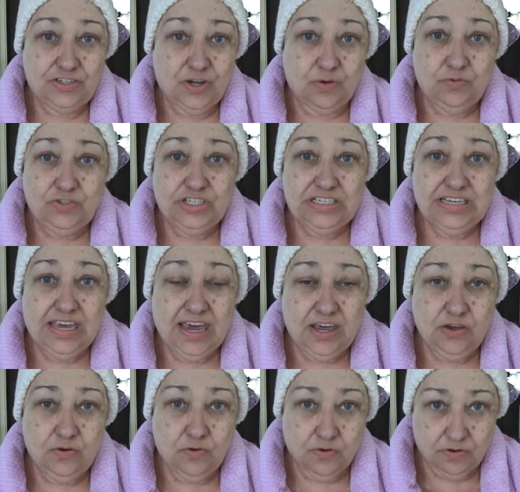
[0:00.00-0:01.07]
don't just
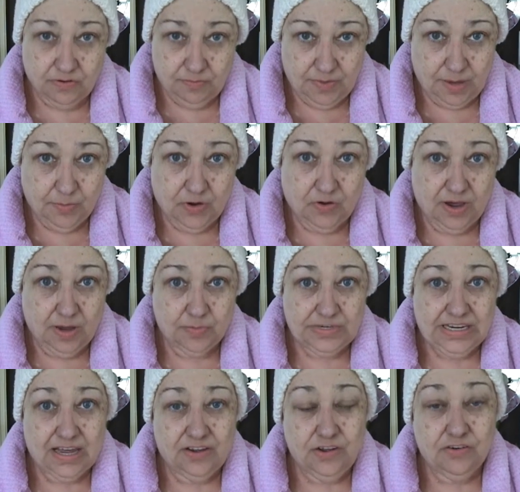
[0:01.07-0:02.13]
get your mammogram.
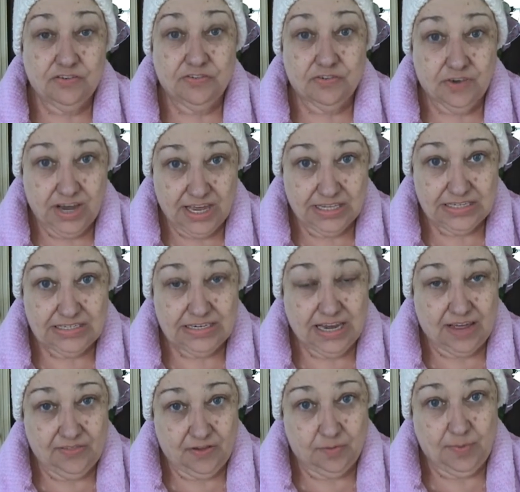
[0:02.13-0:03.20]
Tell your friends to
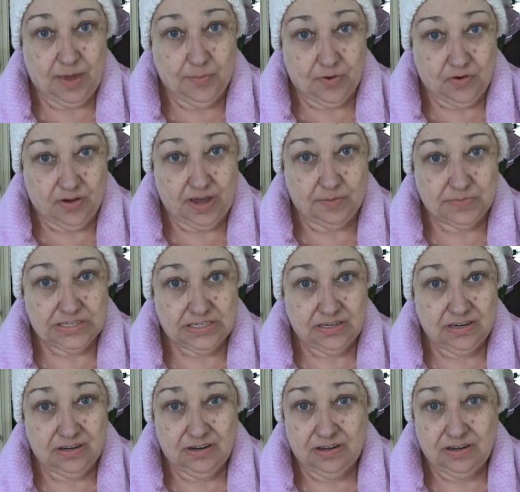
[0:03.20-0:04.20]
get their mammograms.